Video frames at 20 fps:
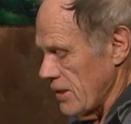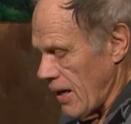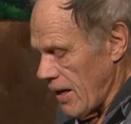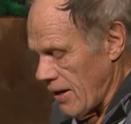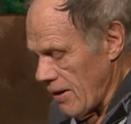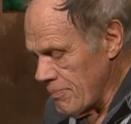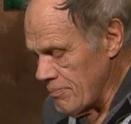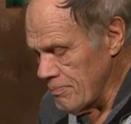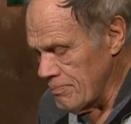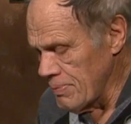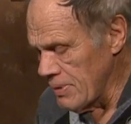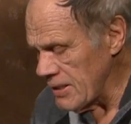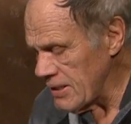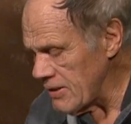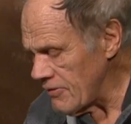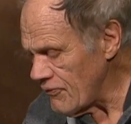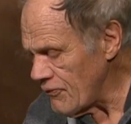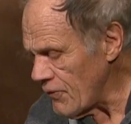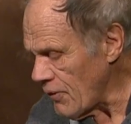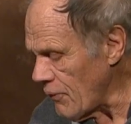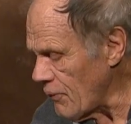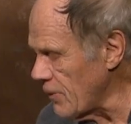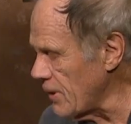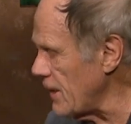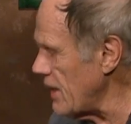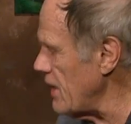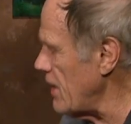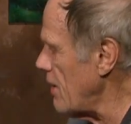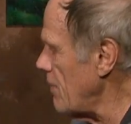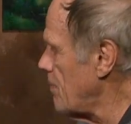I believe what would
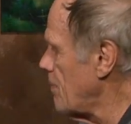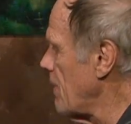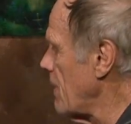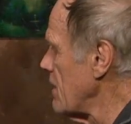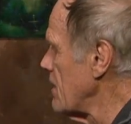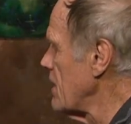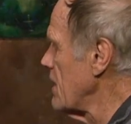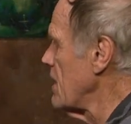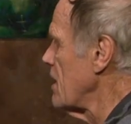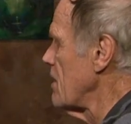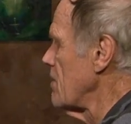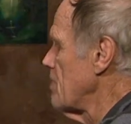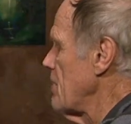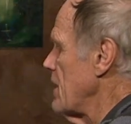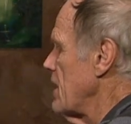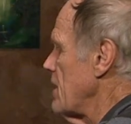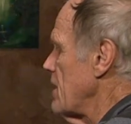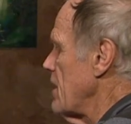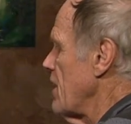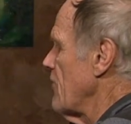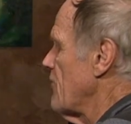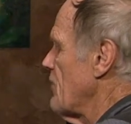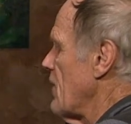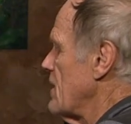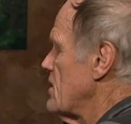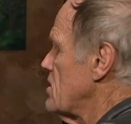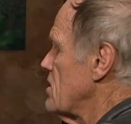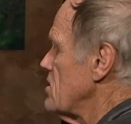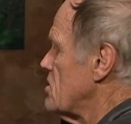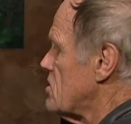help a little bit if I
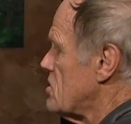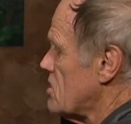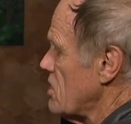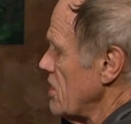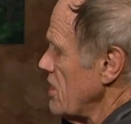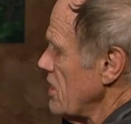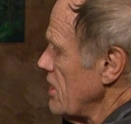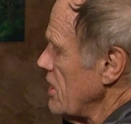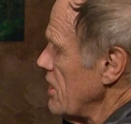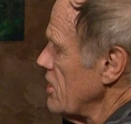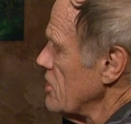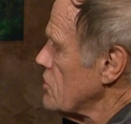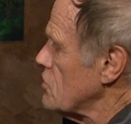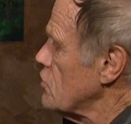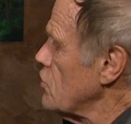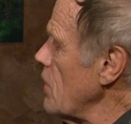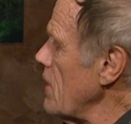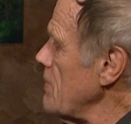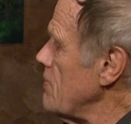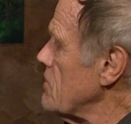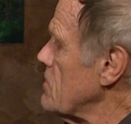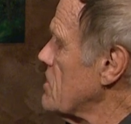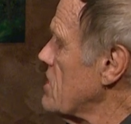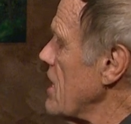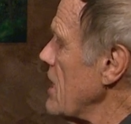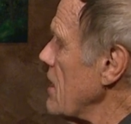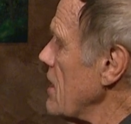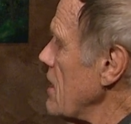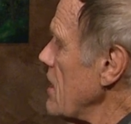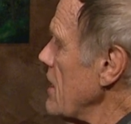just sweep
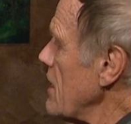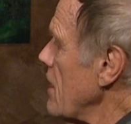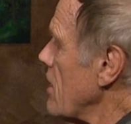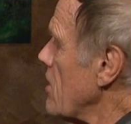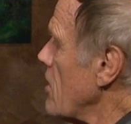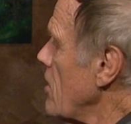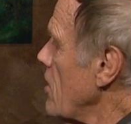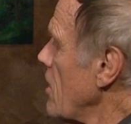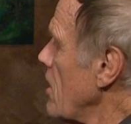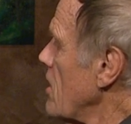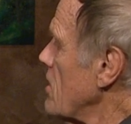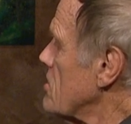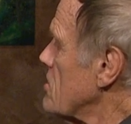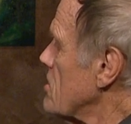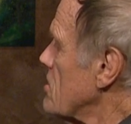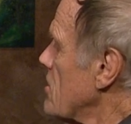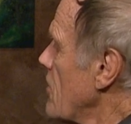gently across